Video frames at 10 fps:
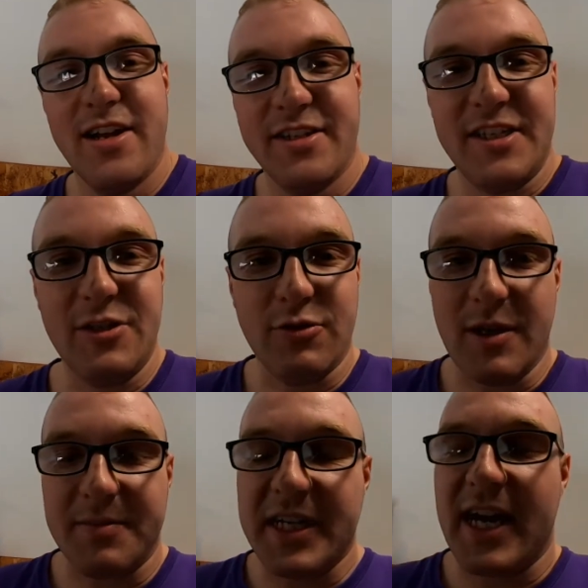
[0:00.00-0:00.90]
sealed
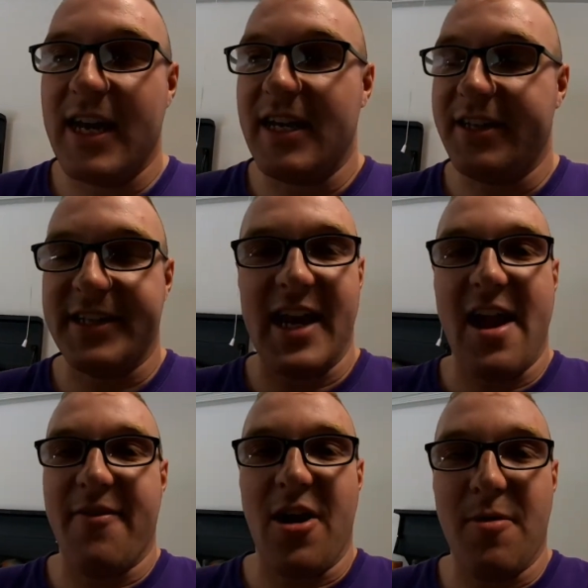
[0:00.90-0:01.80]
up tight. It's going to
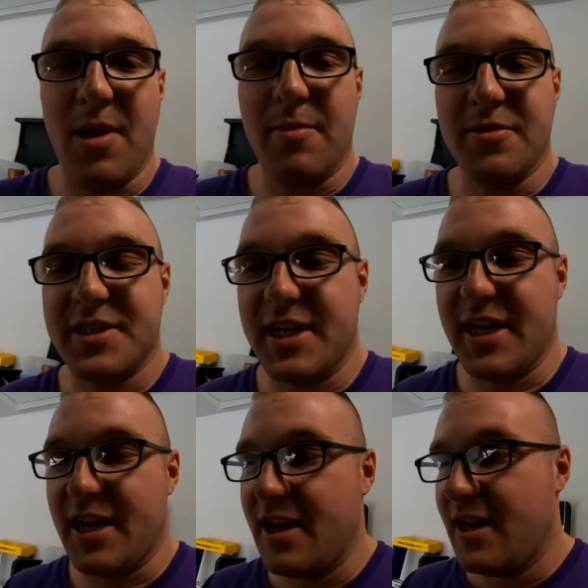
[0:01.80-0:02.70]
have air bubbles in
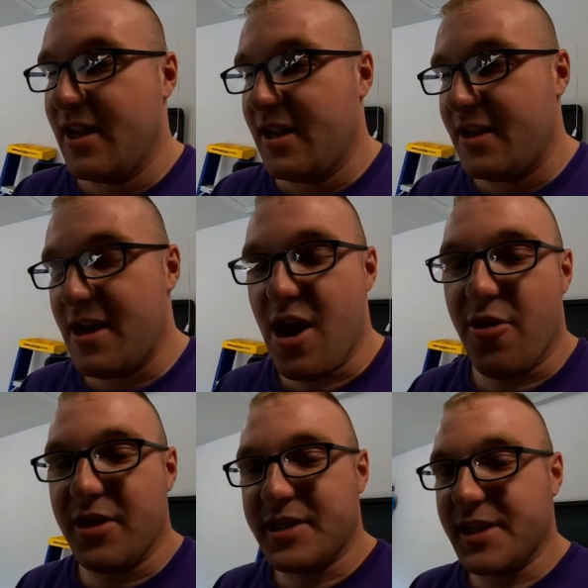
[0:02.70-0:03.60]
it.
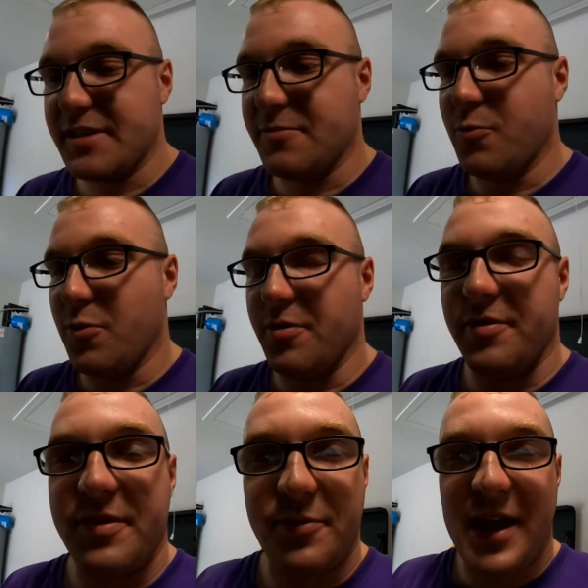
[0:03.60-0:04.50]
No, this system
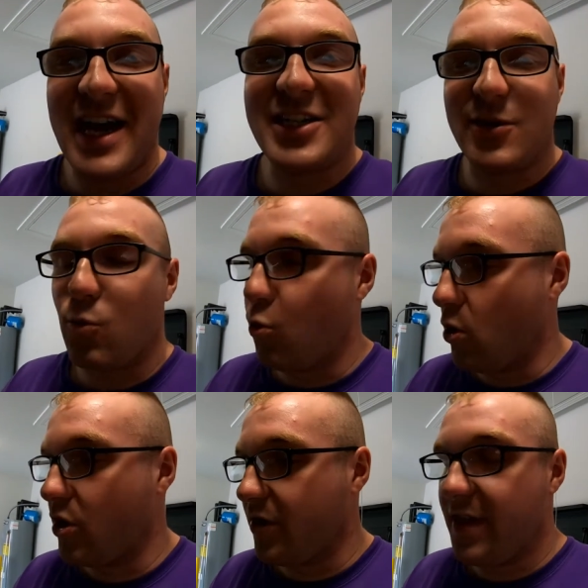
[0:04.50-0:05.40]
will actually
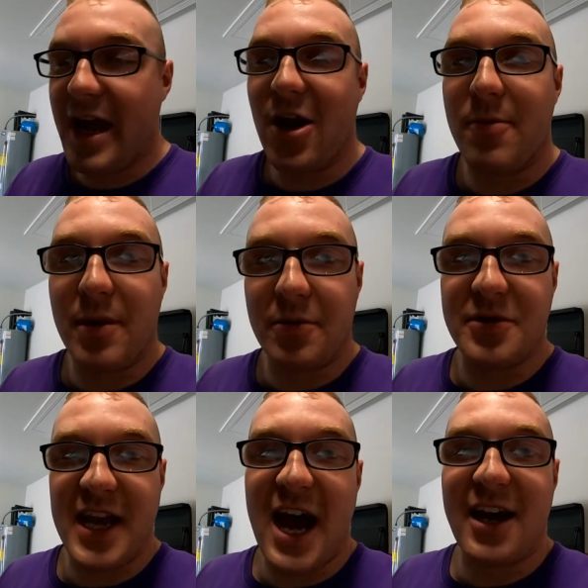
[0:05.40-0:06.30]
work the air
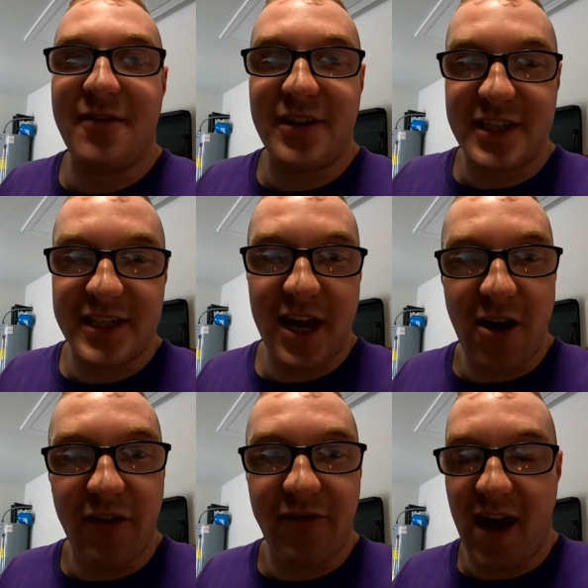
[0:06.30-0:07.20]
bubbles out of
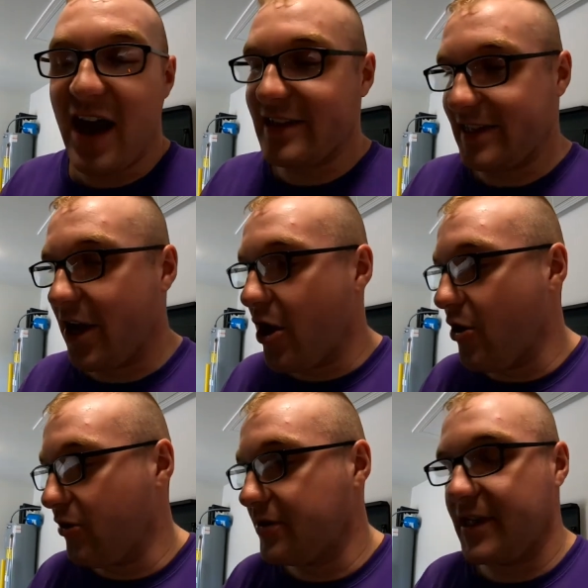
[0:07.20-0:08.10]
itself as it
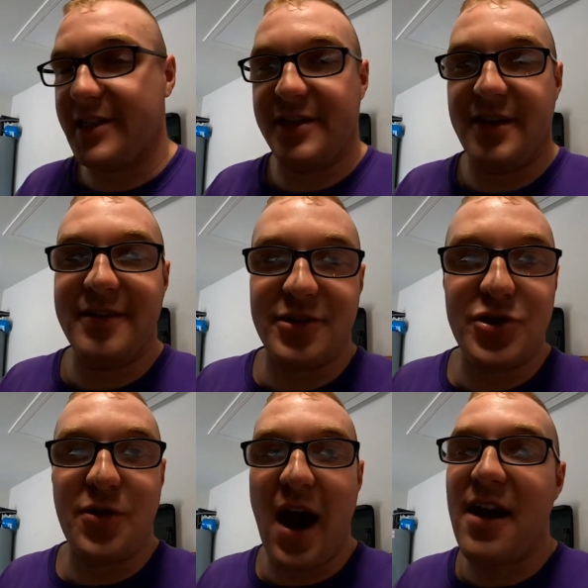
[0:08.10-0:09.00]
goes, as you
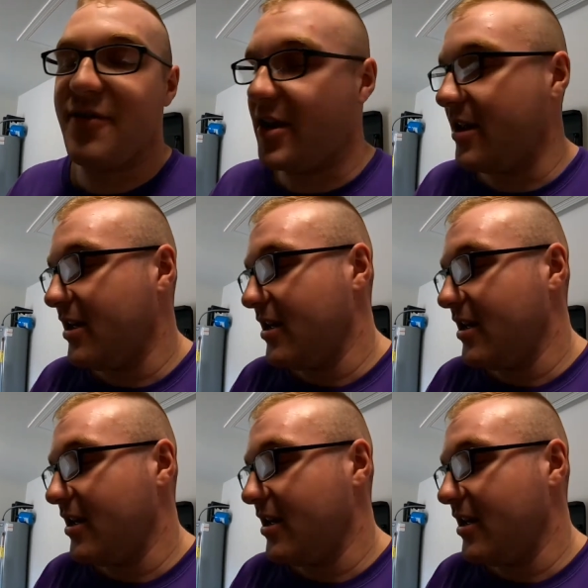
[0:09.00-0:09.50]
drive it.